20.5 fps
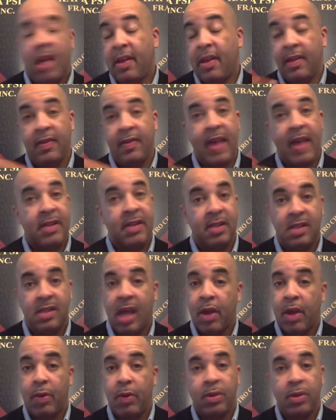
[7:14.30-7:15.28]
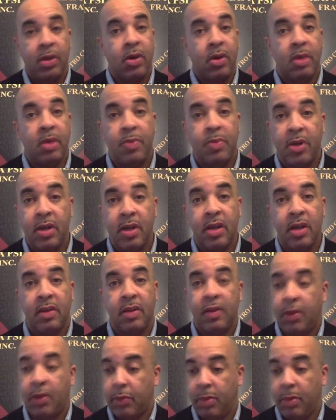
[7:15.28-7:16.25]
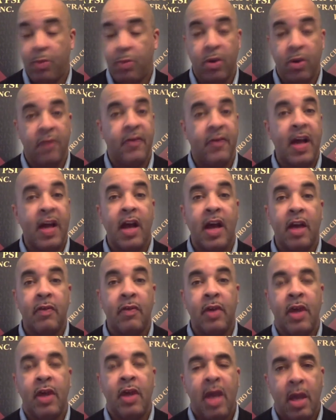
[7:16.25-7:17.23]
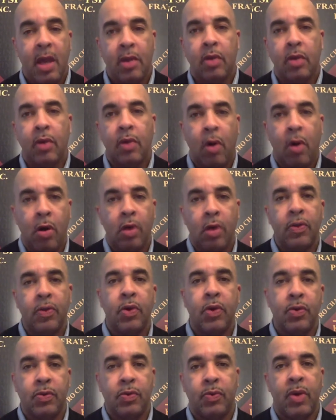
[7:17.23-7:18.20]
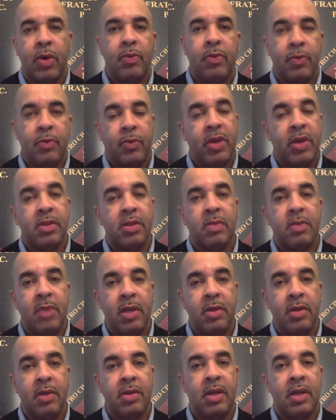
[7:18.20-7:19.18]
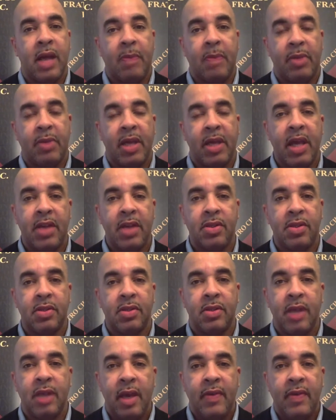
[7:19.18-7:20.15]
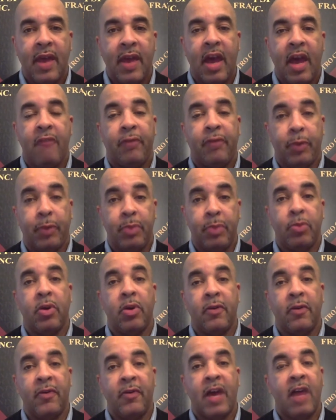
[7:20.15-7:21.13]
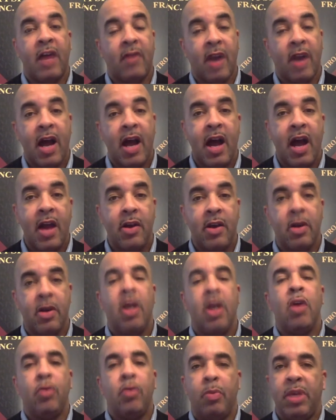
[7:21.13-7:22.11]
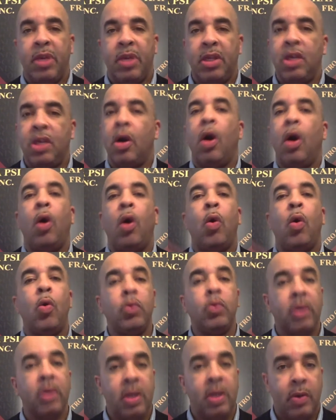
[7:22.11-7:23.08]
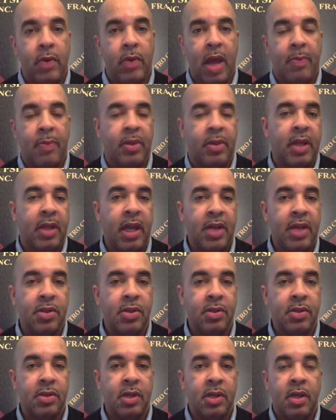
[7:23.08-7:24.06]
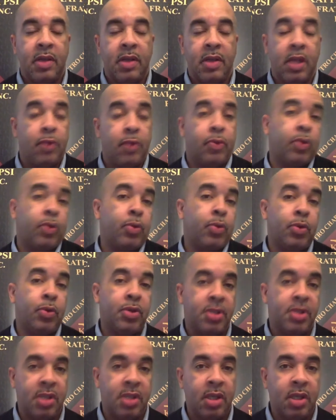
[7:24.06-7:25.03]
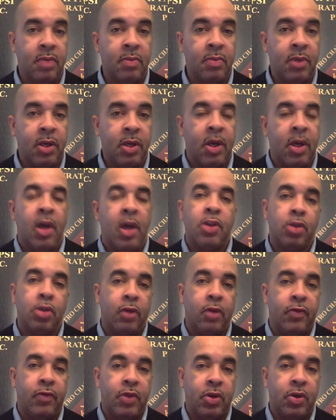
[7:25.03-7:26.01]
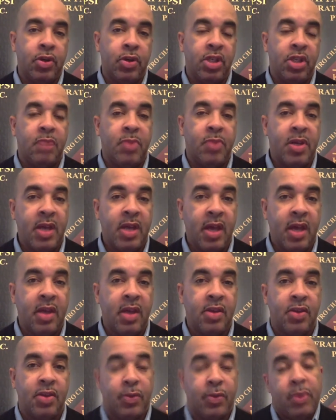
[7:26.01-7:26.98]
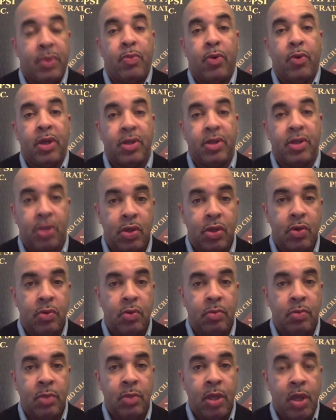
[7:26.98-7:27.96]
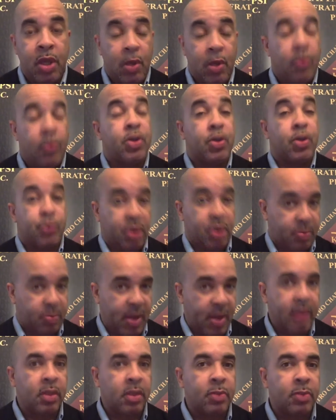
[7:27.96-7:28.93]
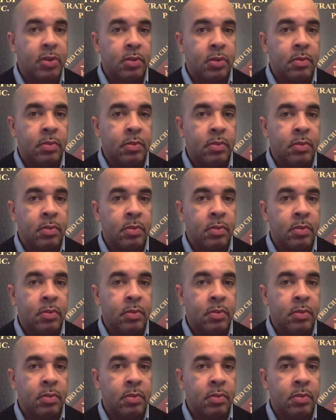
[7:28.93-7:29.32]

that's exactly what they're going to put in, 3.5. And all those resumes and applications that have 3.5 or higher will be the only applications that the recruiters see. So if your GPA is 3.2, which is respectable,